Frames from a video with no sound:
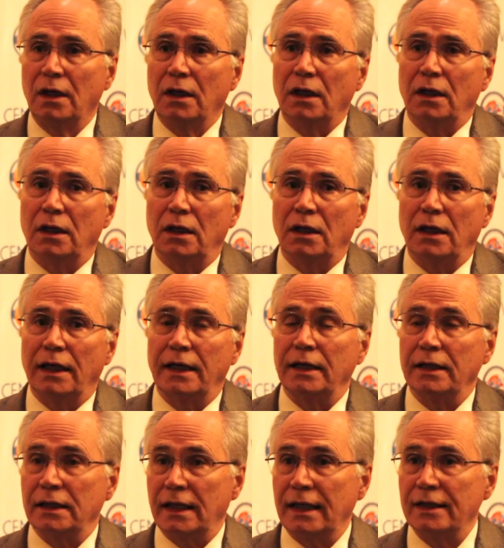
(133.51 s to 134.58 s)
and
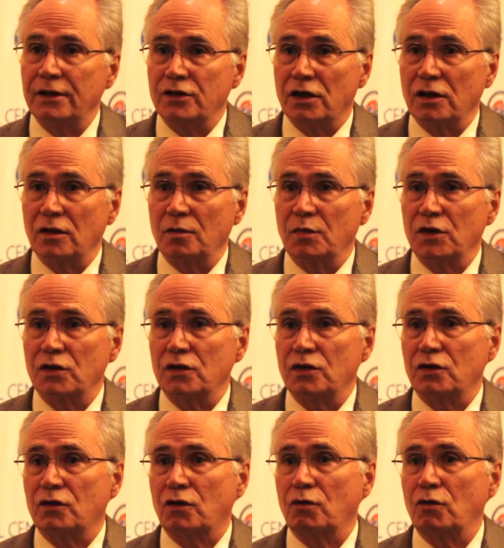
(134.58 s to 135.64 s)
engaged in the
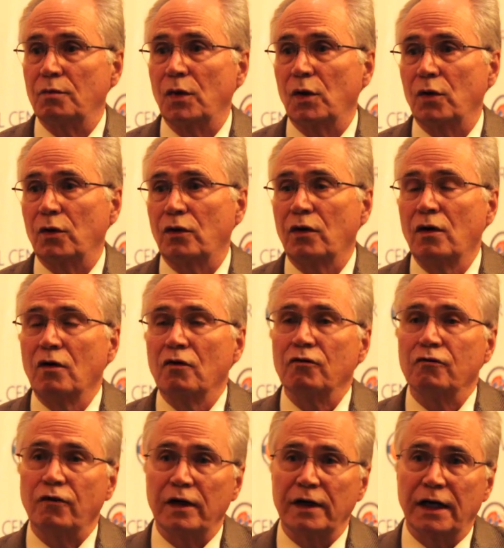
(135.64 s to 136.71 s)
business through both
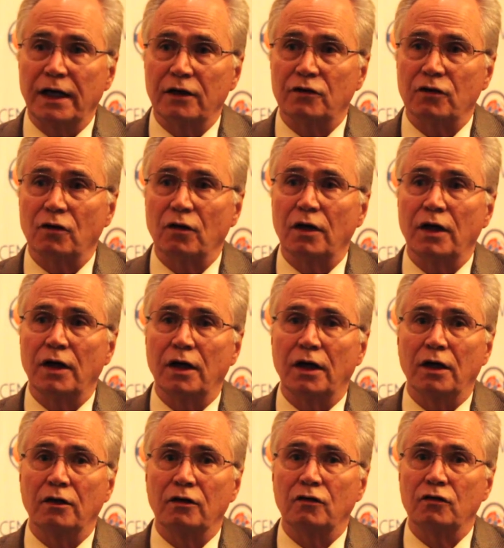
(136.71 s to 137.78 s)
financial
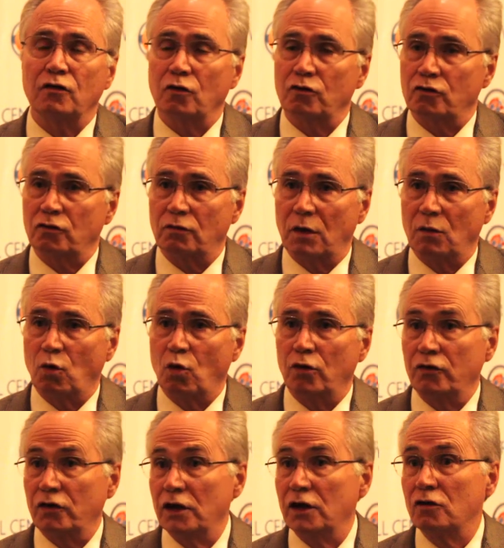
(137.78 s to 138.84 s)
and social
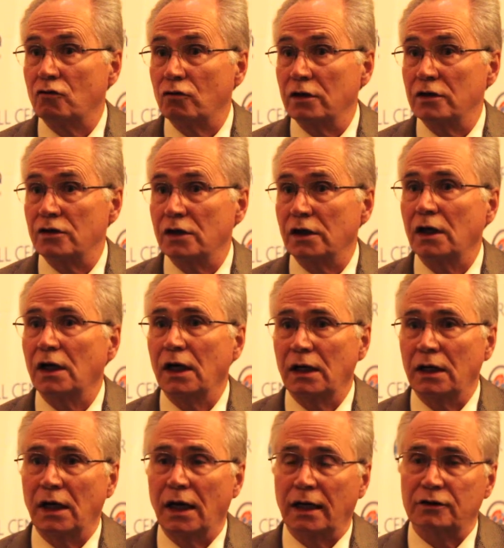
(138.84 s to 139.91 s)
rewards, intrinsic
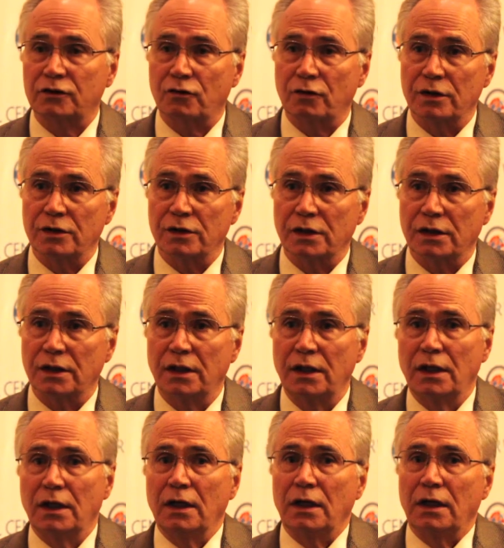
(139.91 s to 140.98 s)
and extrinsic
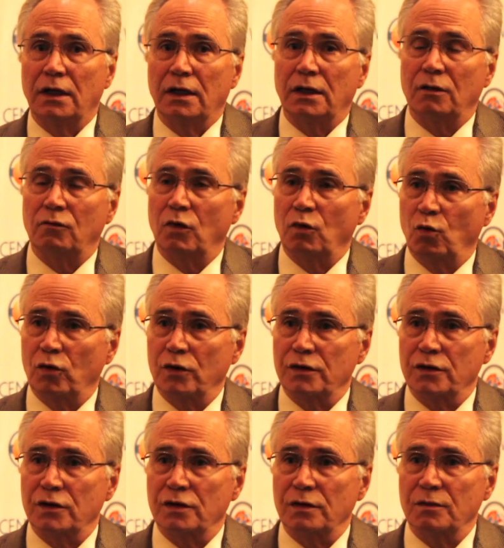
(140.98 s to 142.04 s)
reward
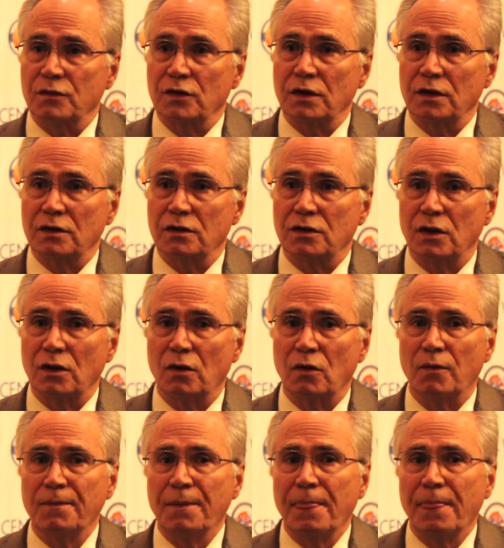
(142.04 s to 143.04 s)
systems. And so